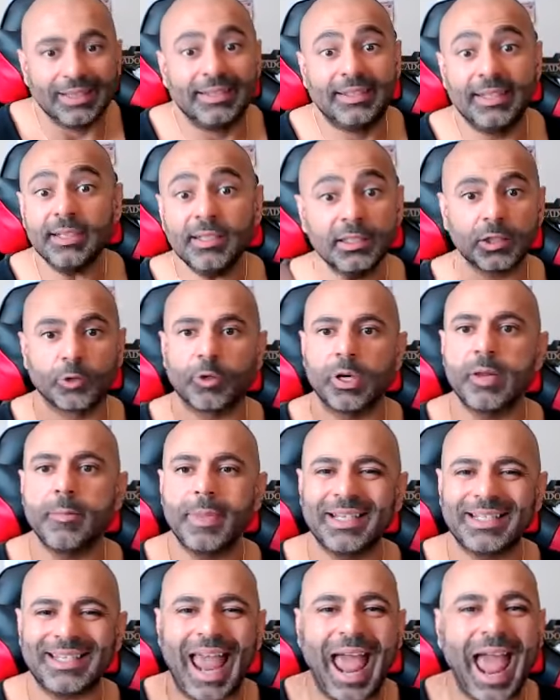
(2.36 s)

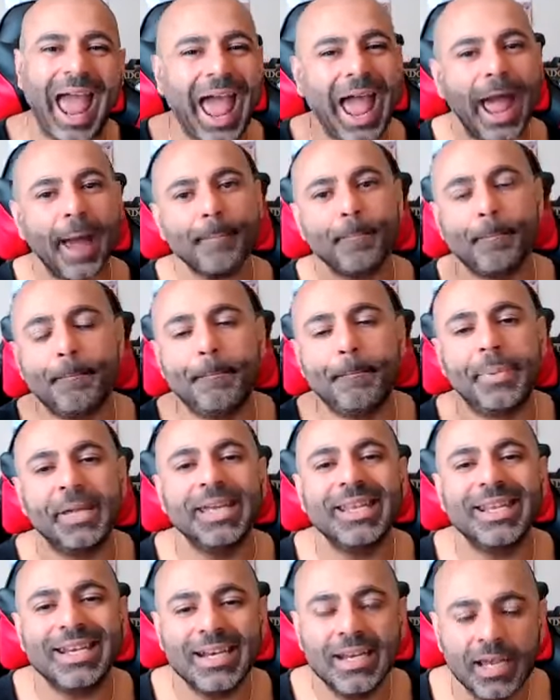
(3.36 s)
disagreements
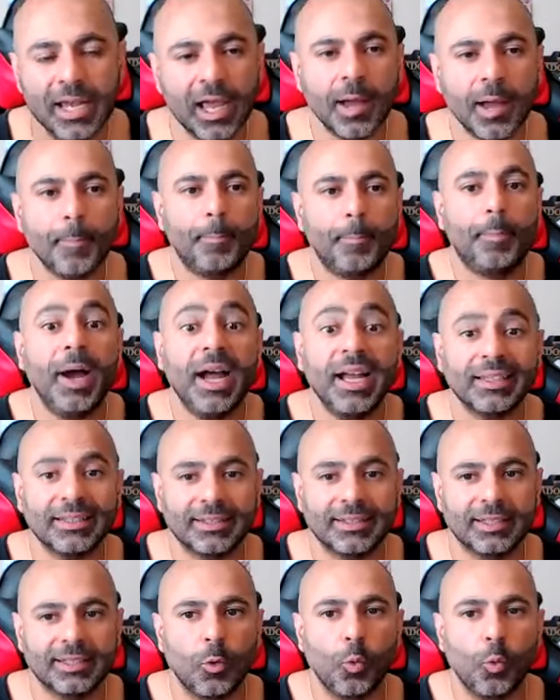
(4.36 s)
happen,
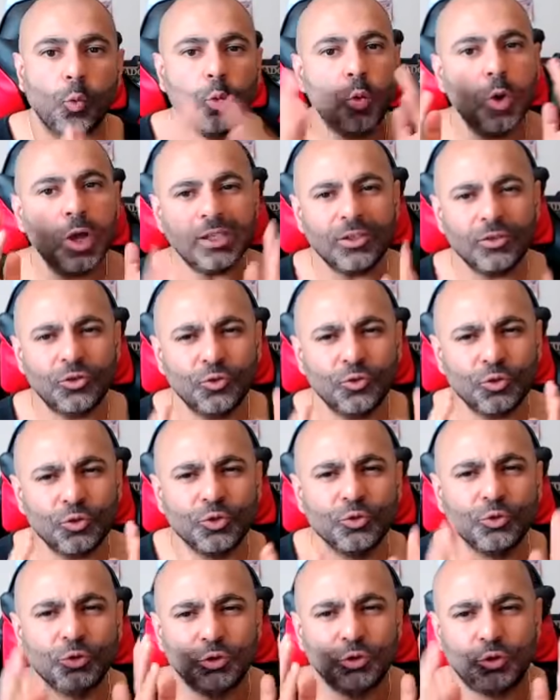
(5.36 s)
but what do
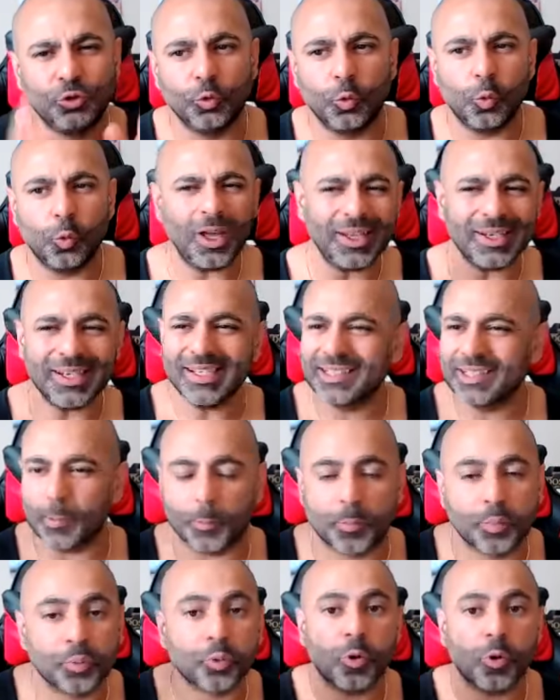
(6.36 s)
you do? What is
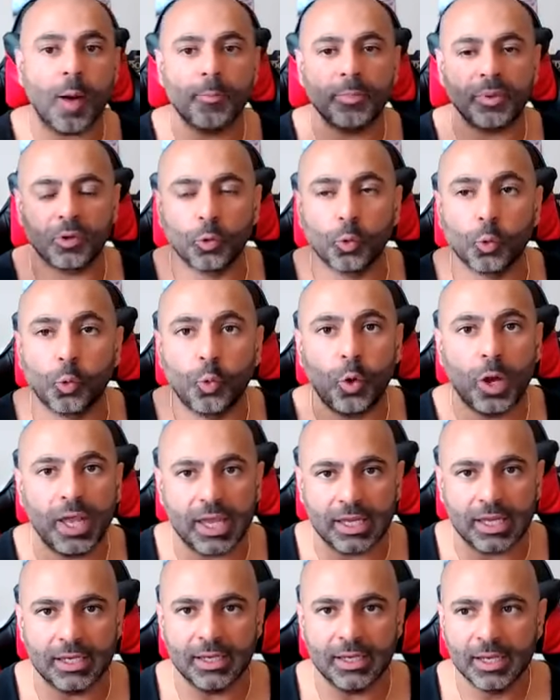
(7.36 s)
the proper
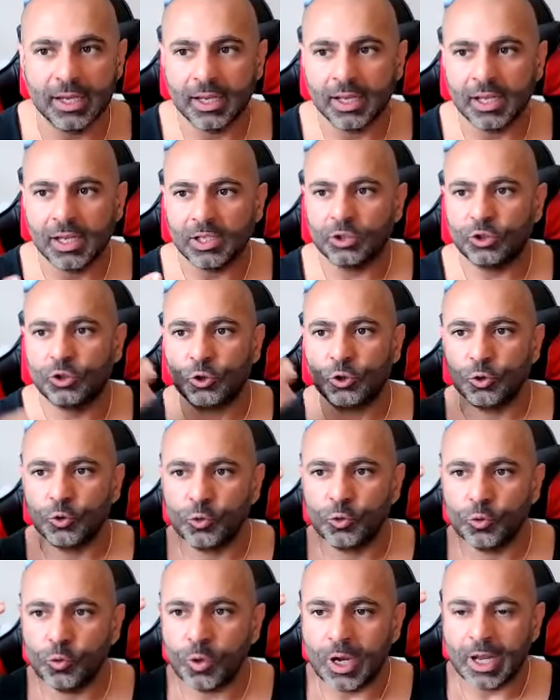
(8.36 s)
way
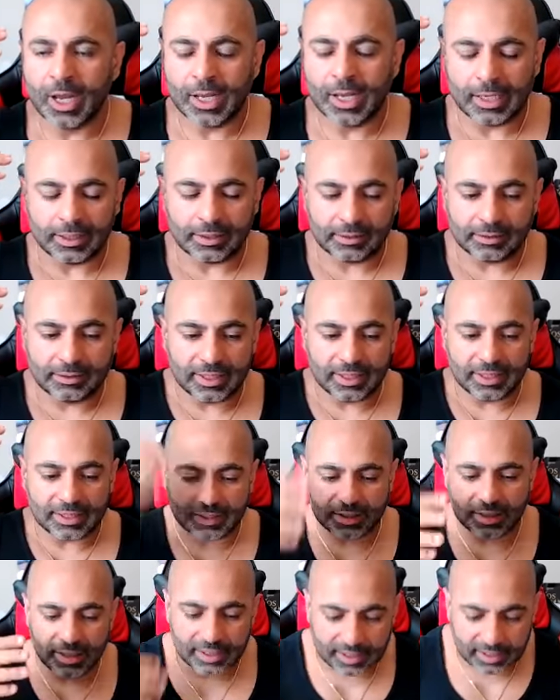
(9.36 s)
to
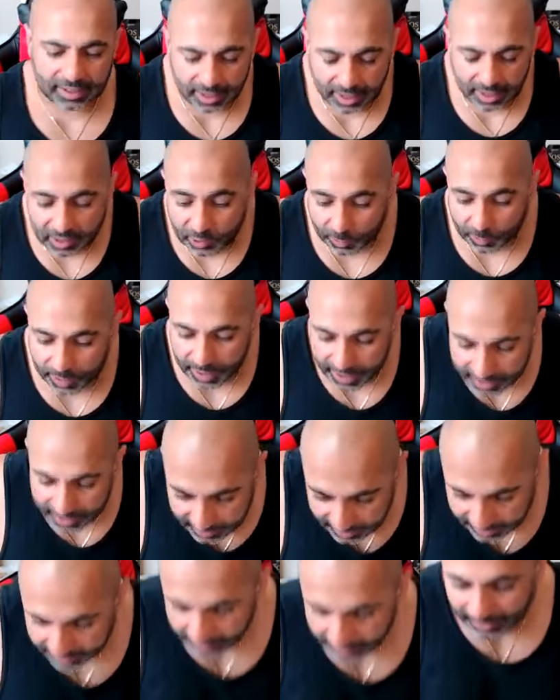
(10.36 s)
discuss,
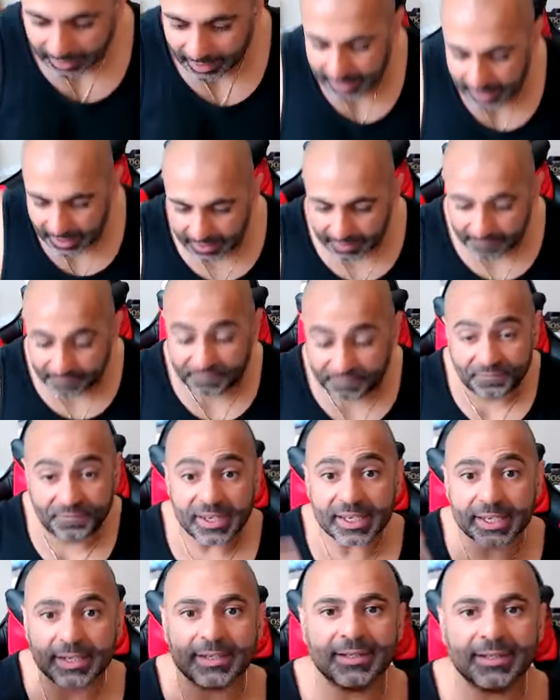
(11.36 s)
address, uh,
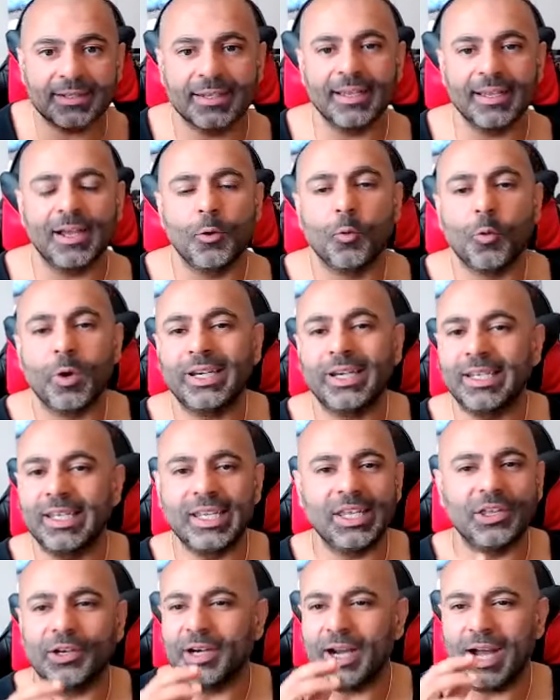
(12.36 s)
fix when
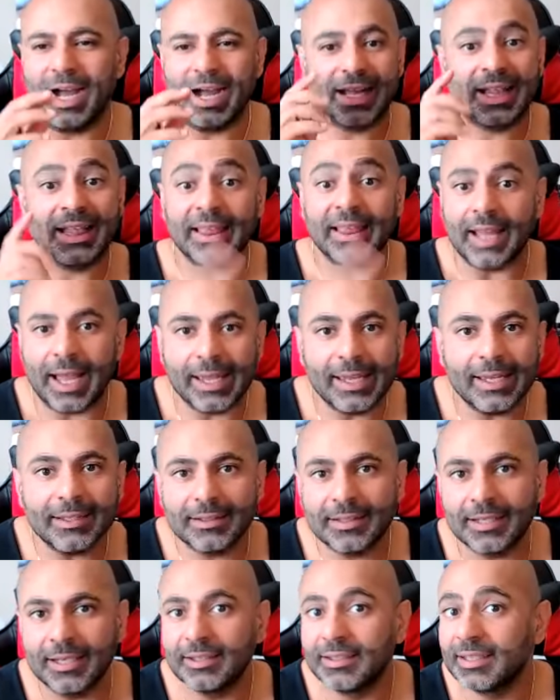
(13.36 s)
either a
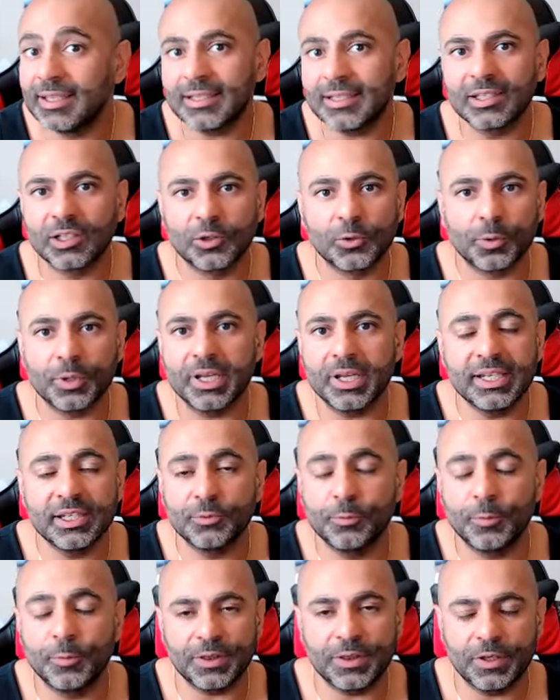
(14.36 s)
client
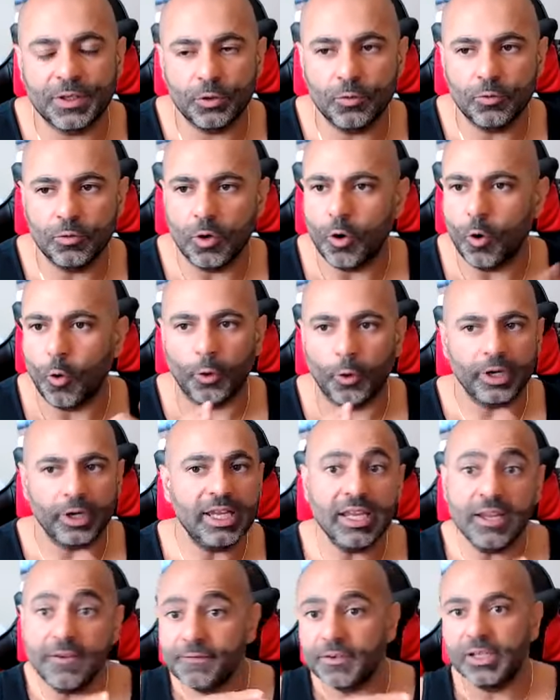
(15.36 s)
disagrees with you or
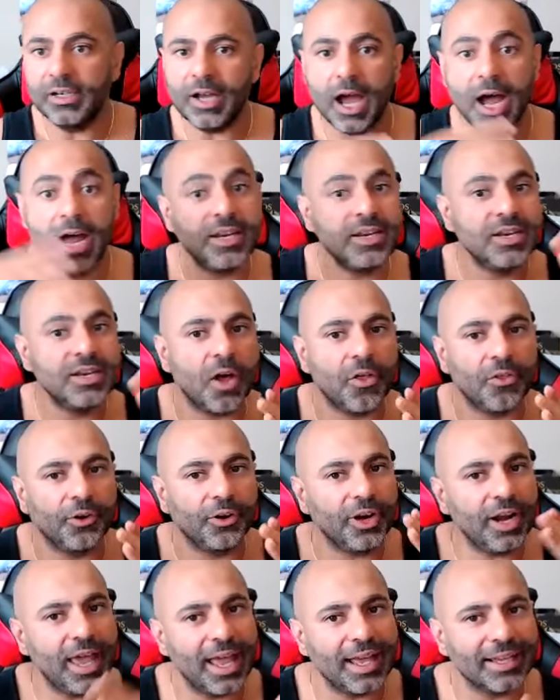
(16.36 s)
even
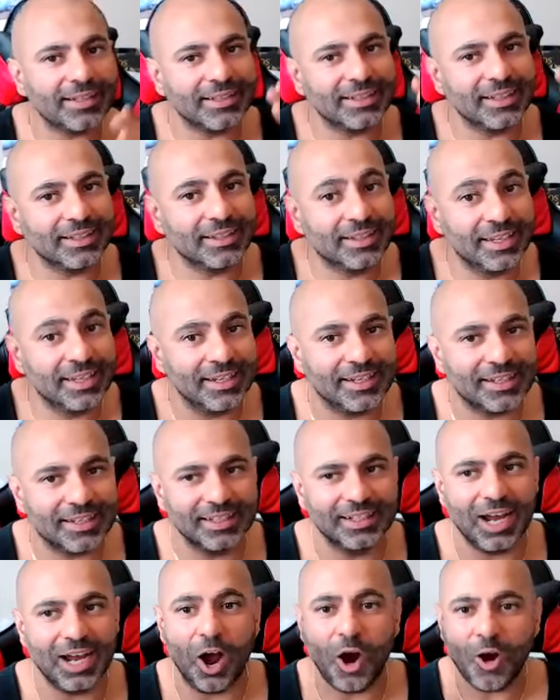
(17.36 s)
another
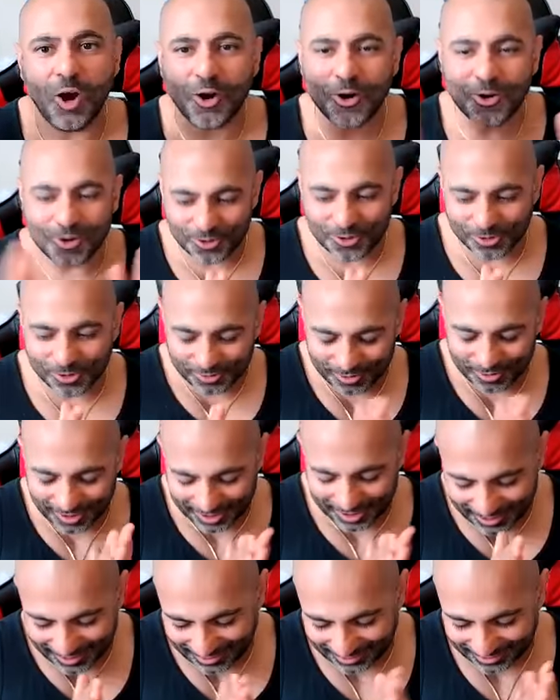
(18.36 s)
esthetician? Oh,
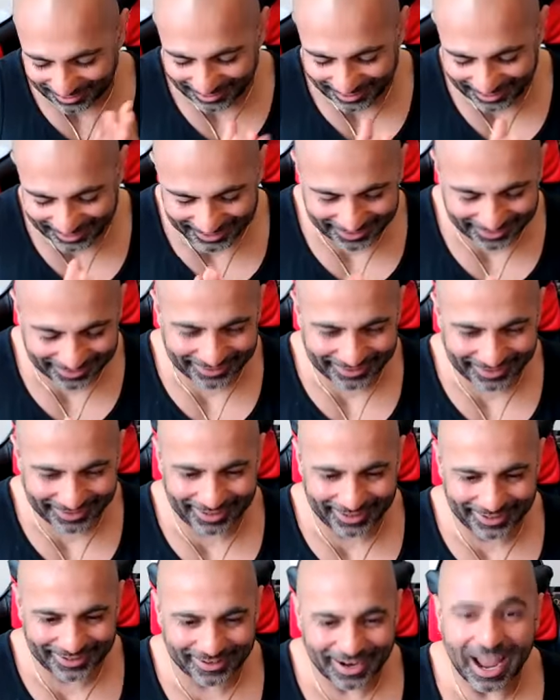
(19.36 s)
oh, oh,
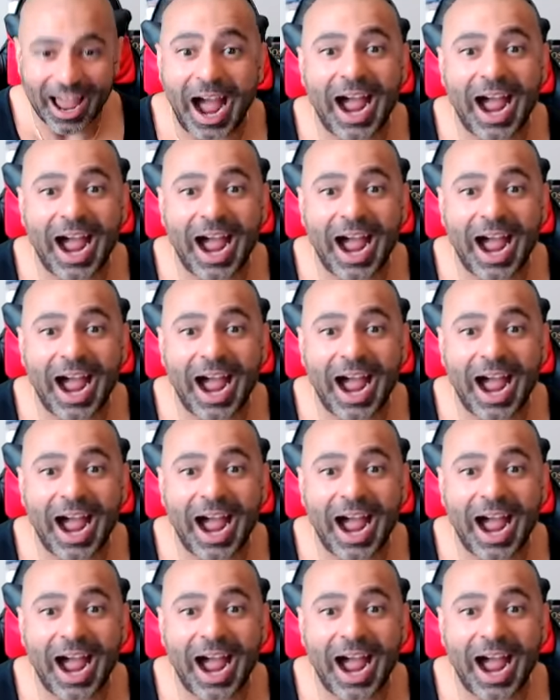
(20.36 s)
oh.